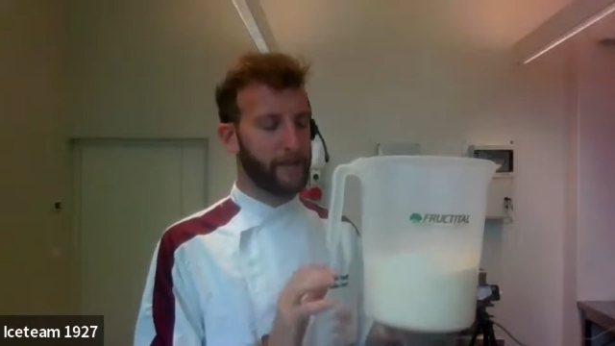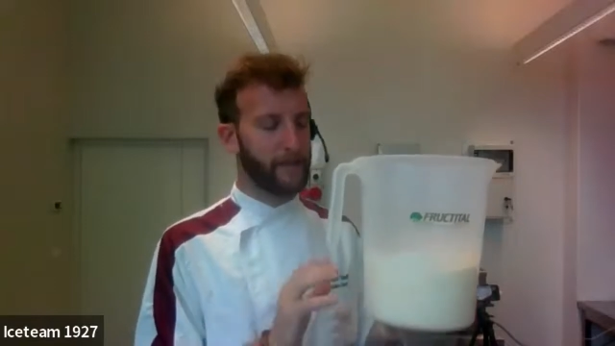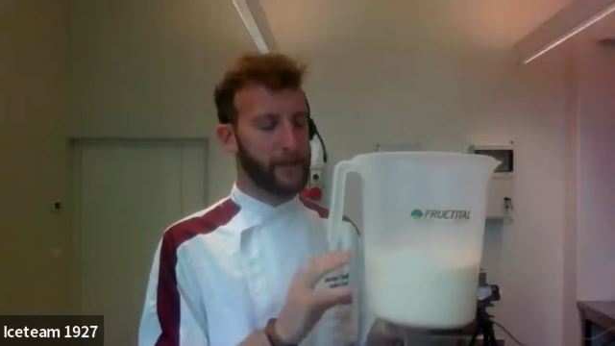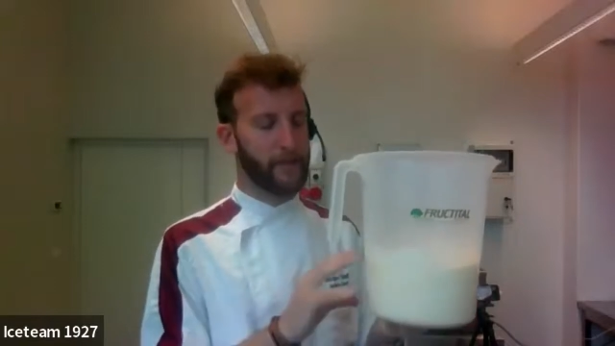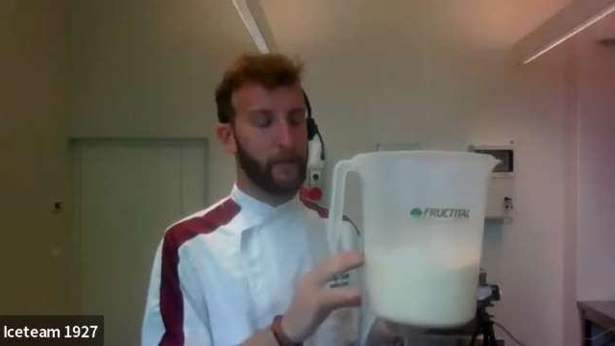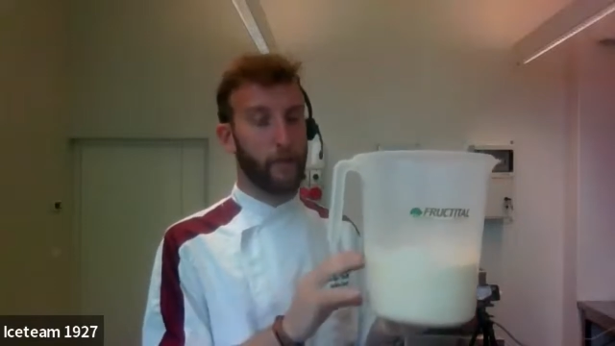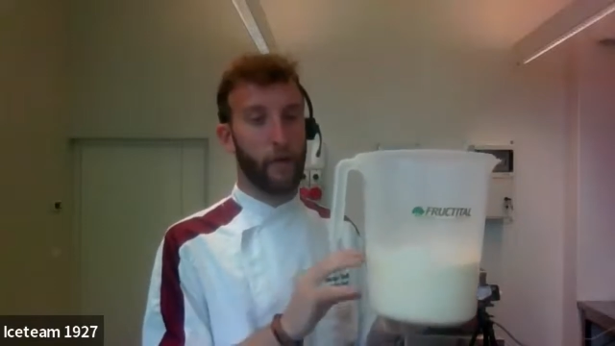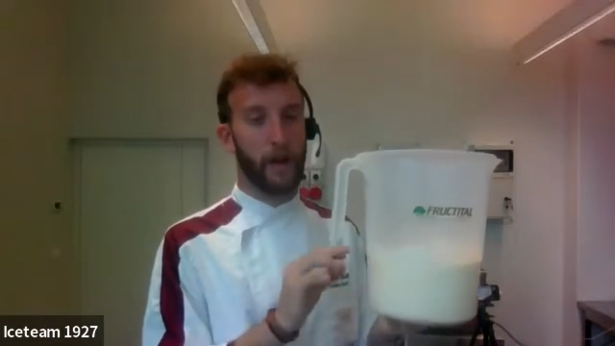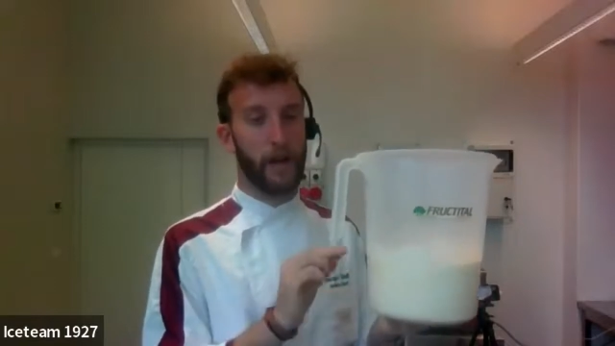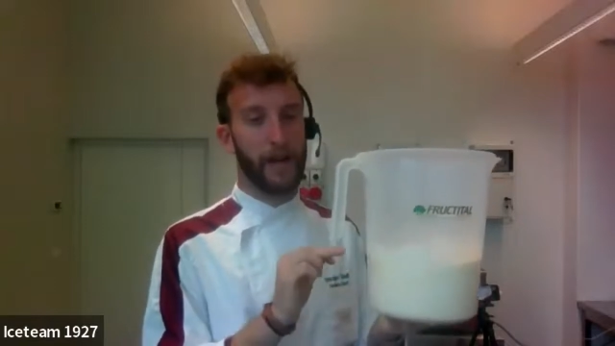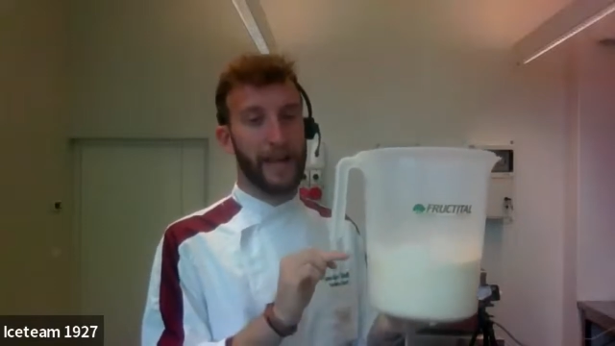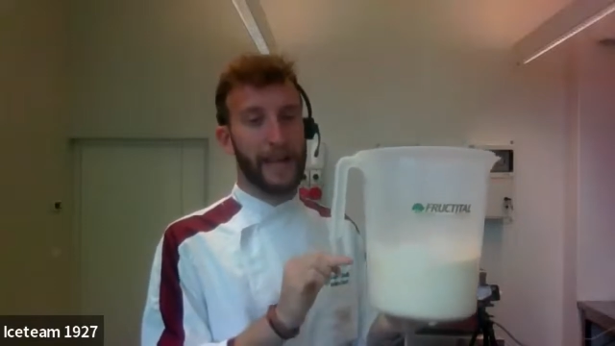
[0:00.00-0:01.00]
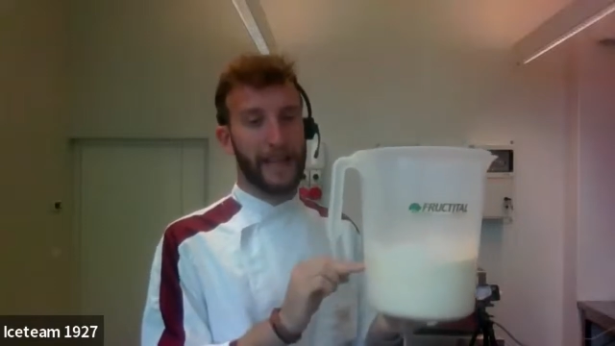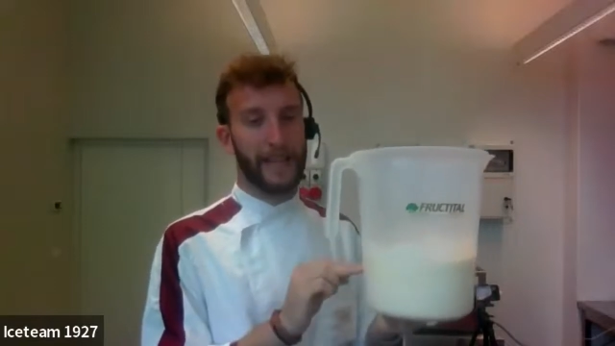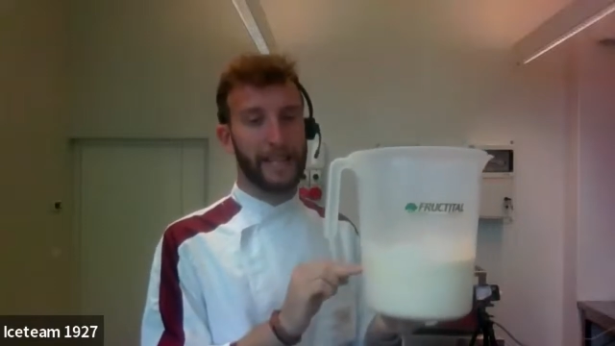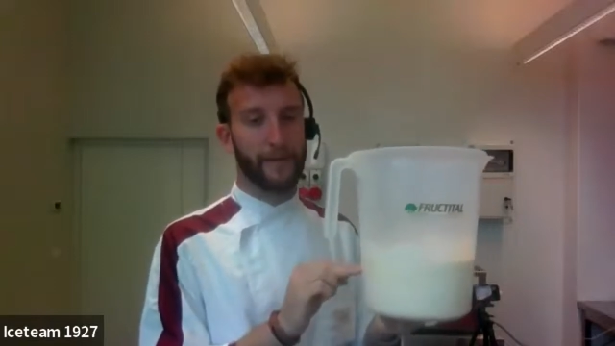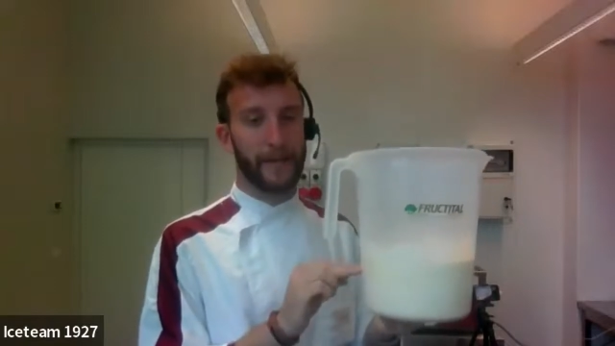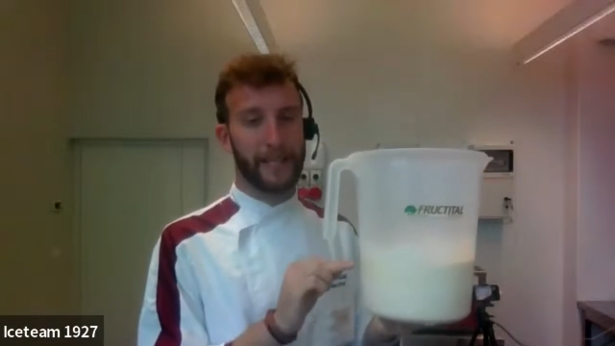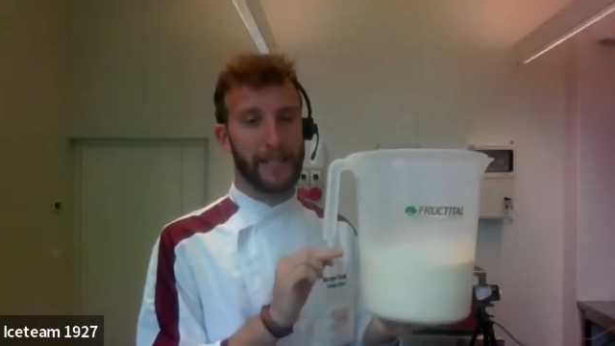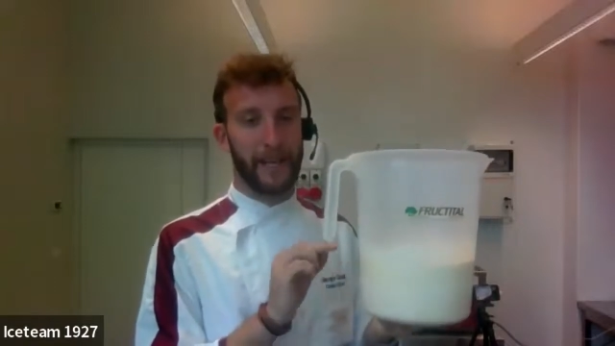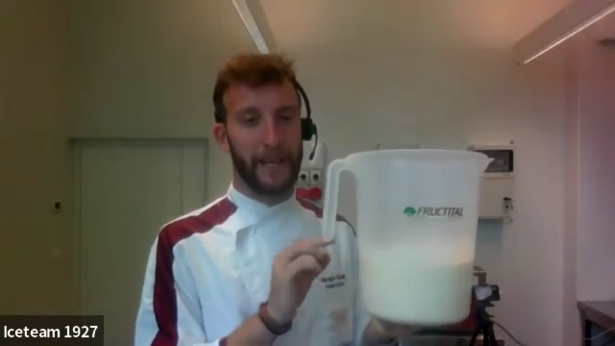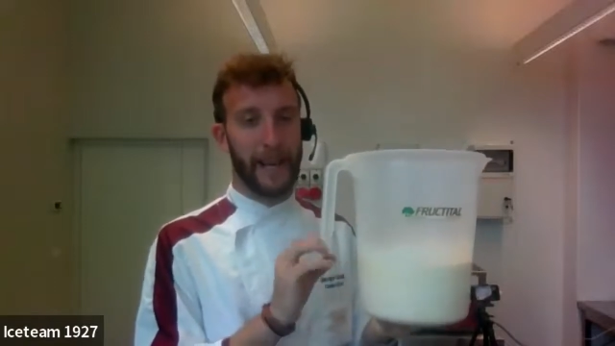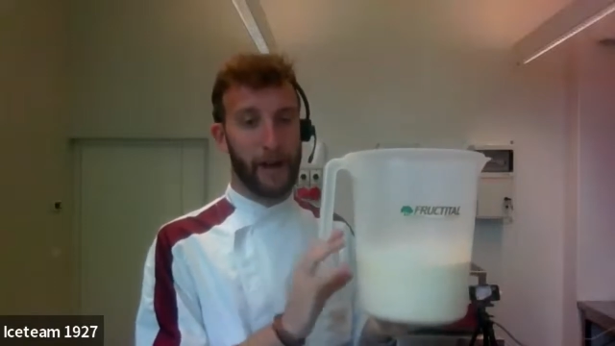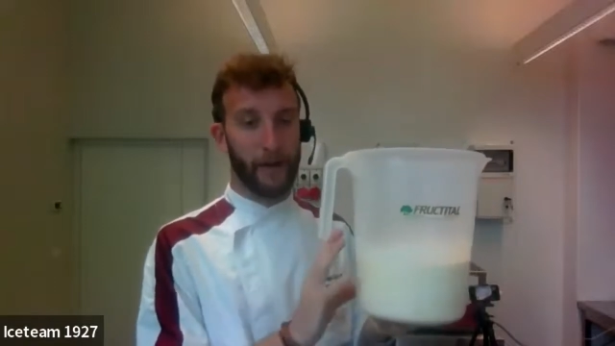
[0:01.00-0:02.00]
First of all, this mix
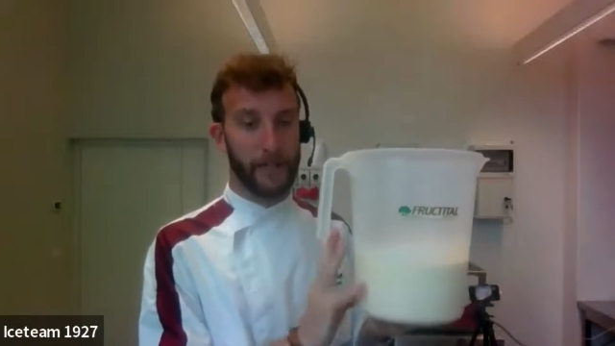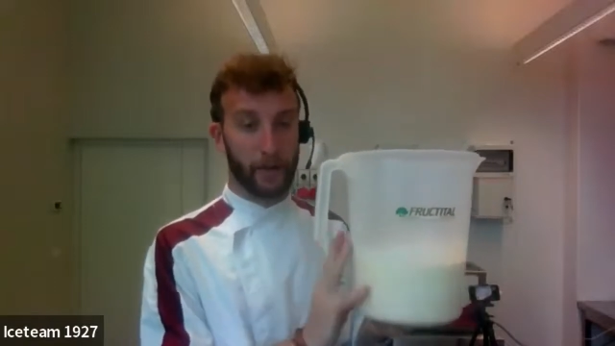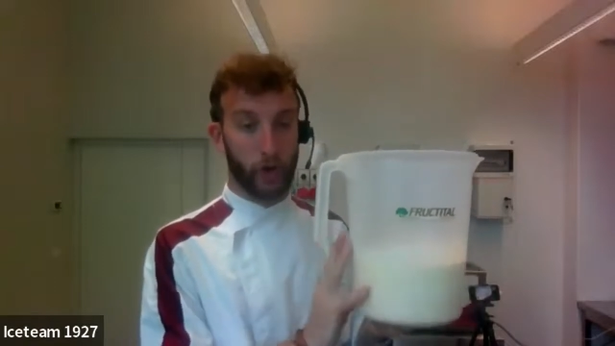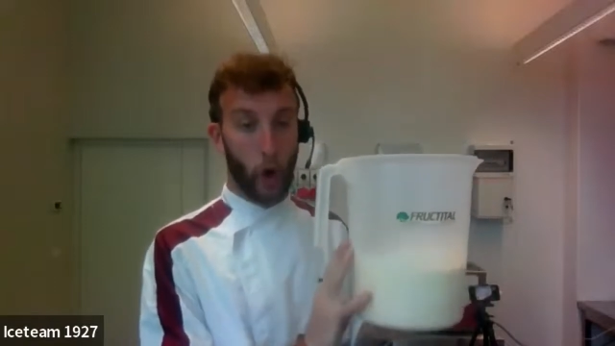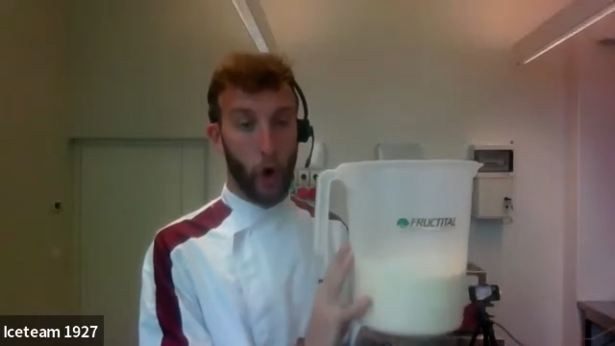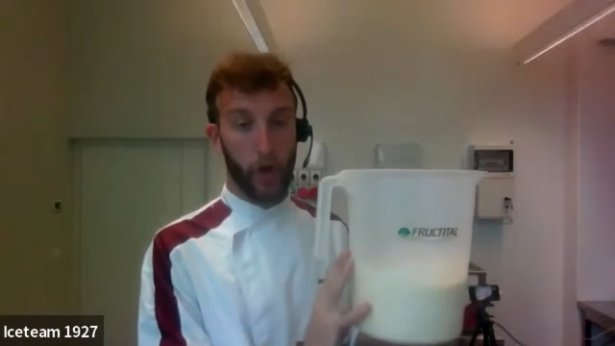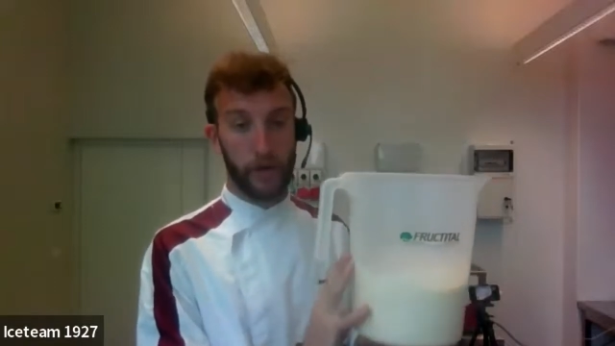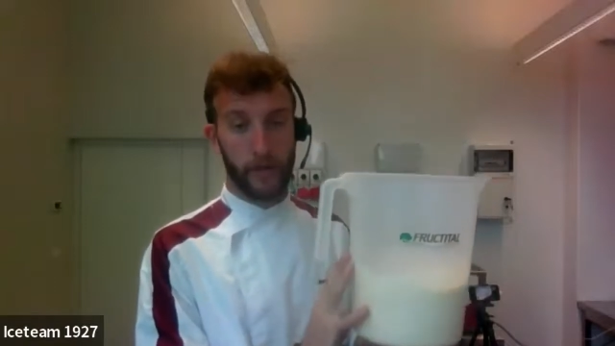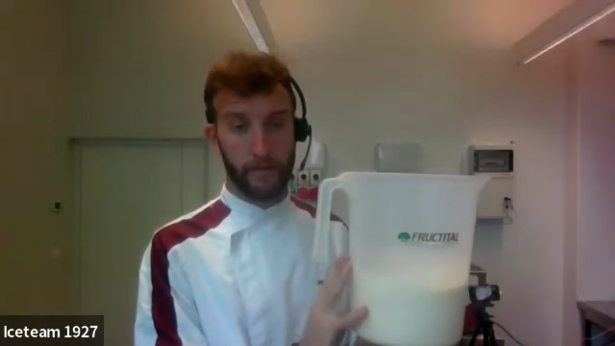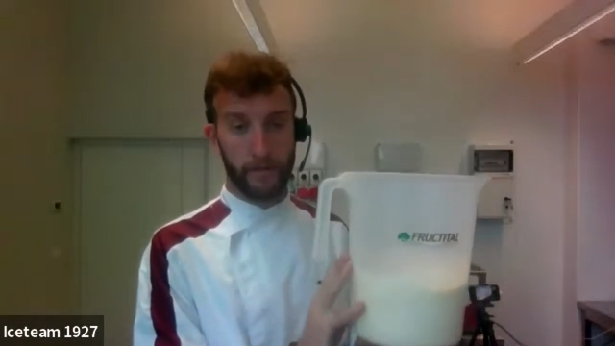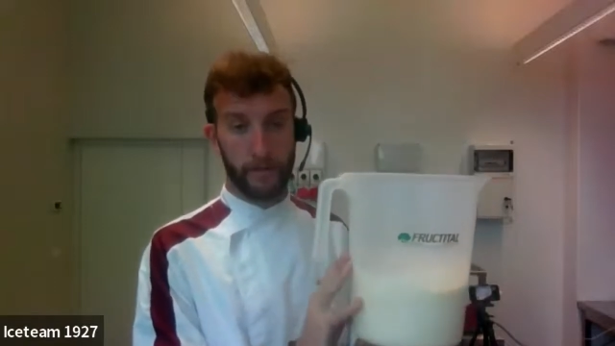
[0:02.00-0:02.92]
now it's cold,